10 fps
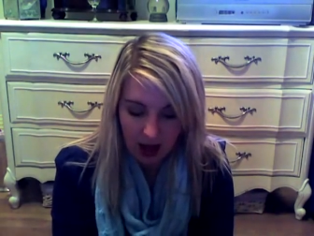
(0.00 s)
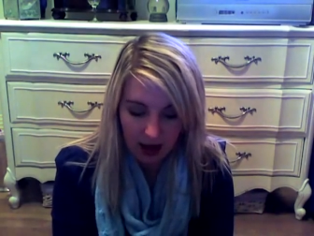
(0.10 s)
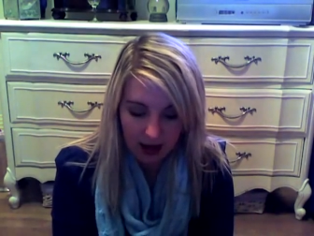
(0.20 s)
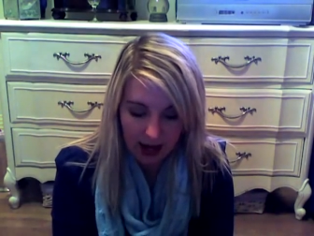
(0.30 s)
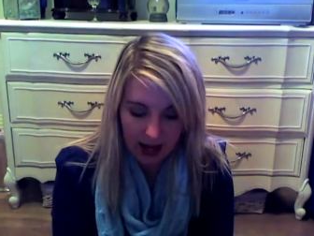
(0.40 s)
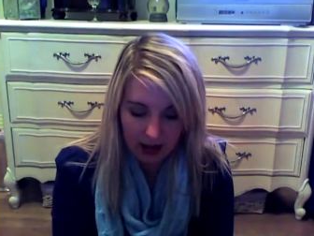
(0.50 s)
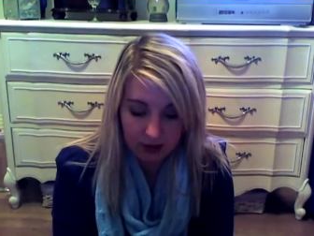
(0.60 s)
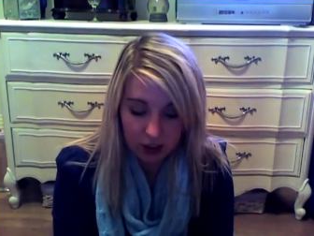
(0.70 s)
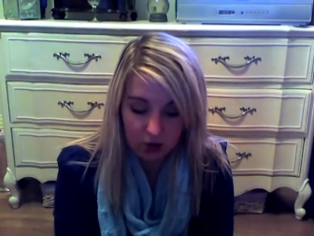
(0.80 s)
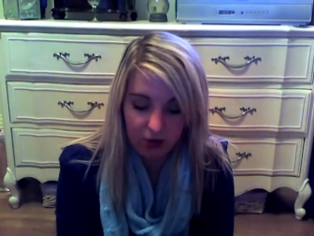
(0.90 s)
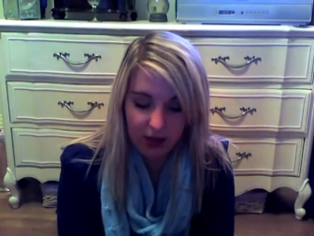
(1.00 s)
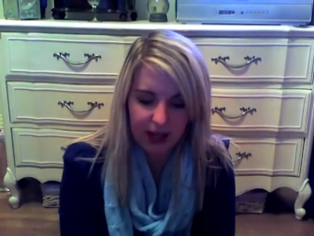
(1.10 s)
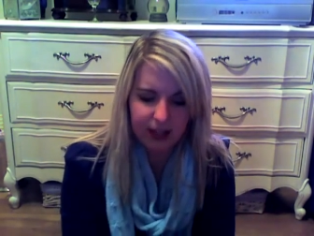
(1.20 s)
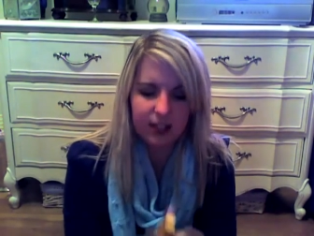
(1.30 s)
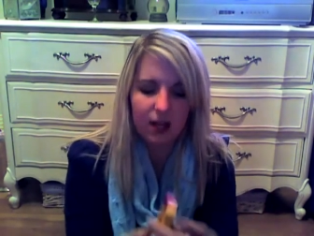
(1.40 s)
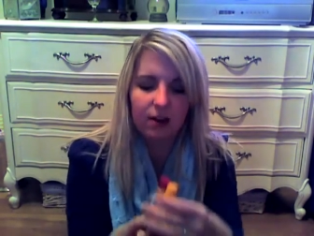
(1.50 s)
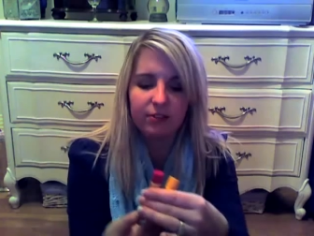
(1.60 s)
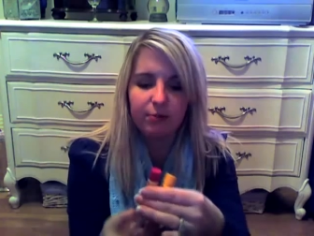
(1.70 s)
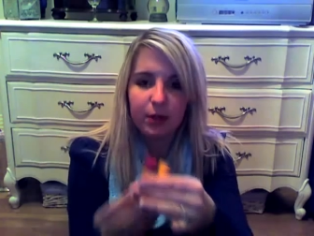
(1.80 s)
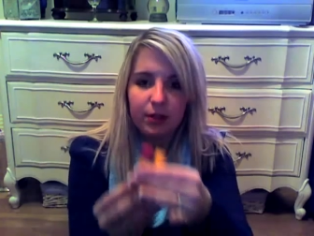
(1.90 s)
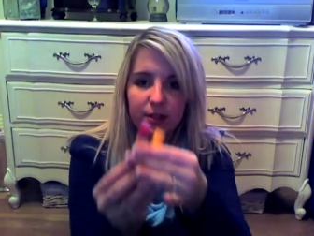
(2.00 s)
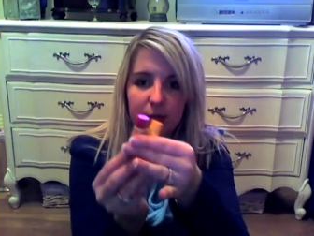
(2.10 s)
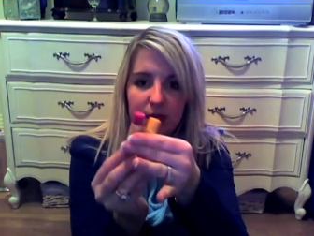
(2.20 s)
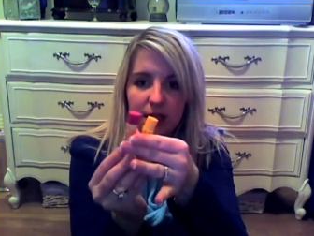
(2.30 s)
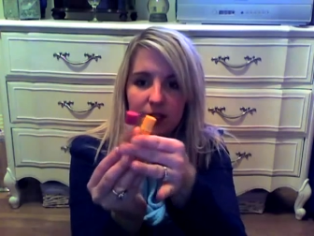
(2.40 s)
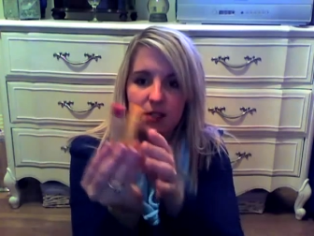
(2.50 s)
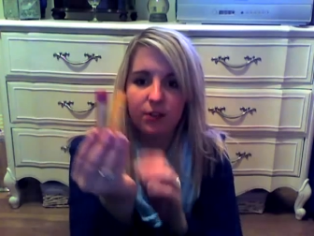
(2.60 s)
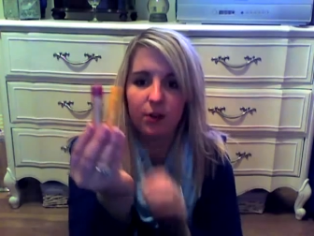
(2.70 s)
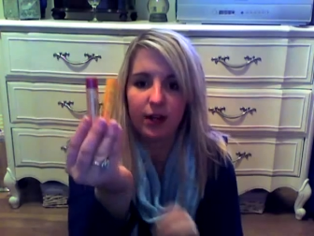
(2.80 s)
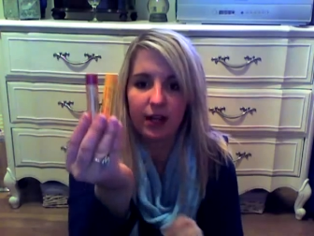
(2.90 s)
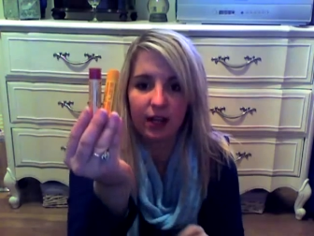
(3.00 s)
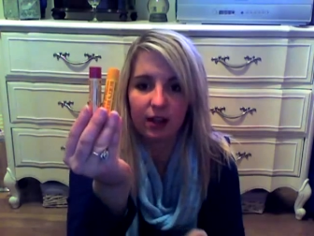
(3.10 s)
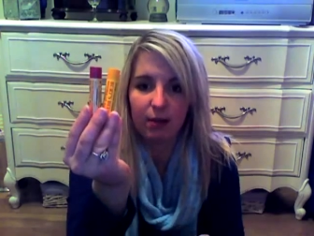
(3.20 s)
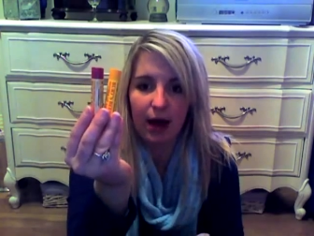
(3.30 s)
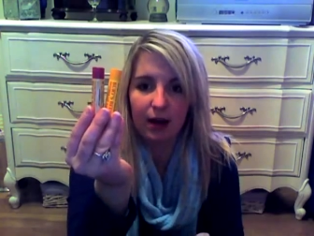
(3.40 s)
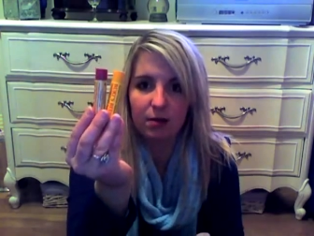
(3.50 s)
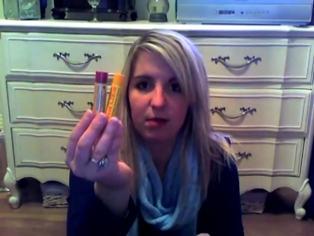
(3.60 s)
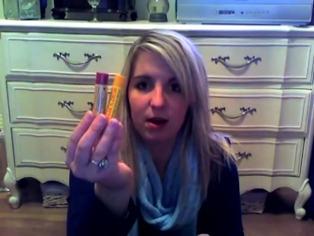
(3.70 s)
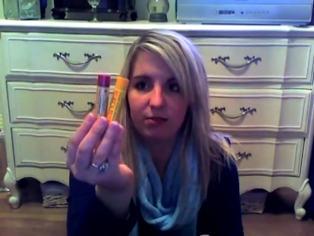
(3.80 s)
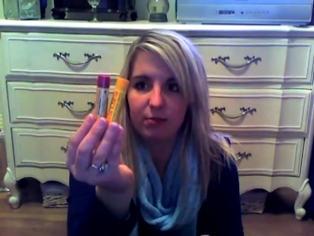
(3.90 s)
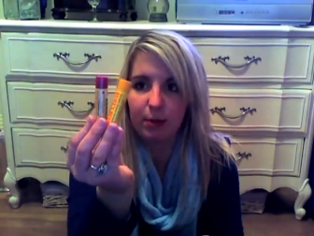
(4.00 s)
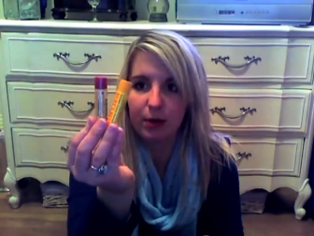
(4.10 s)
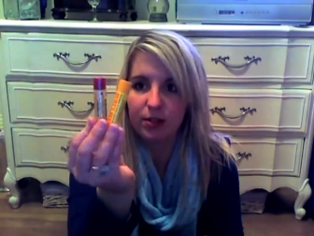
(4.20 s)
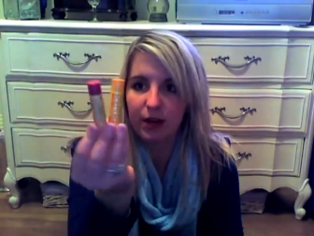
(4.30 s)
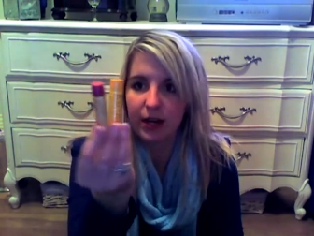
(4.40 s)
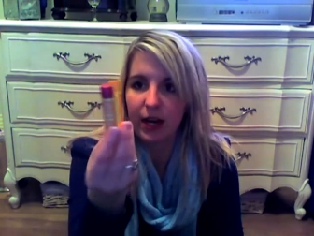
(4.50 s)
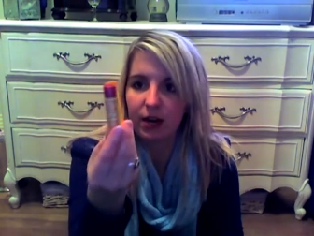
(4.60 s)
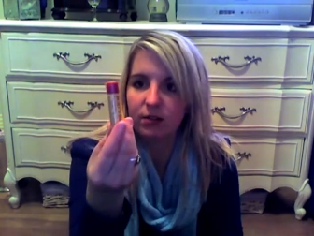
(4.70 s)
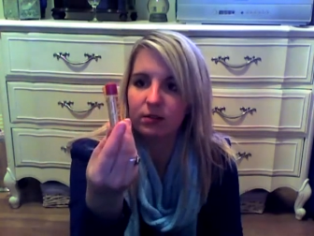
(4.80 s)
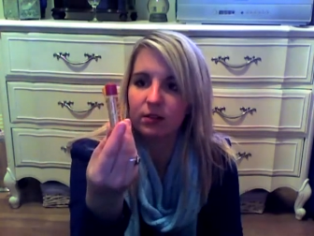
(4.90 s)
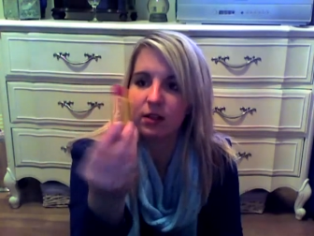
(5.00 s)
And I have two things of Burt's Bees floating in the bottom of my purse right now.